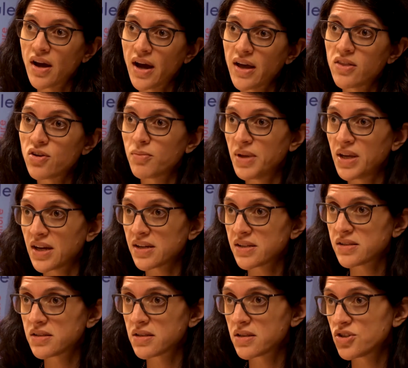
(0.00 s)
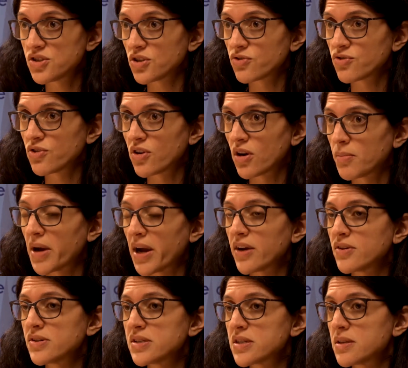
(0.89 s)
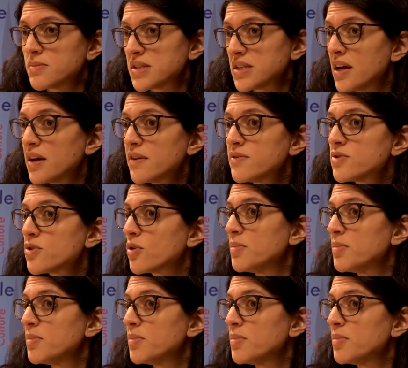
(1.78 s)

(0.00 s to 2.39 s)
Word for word: either because the children are migrants themselves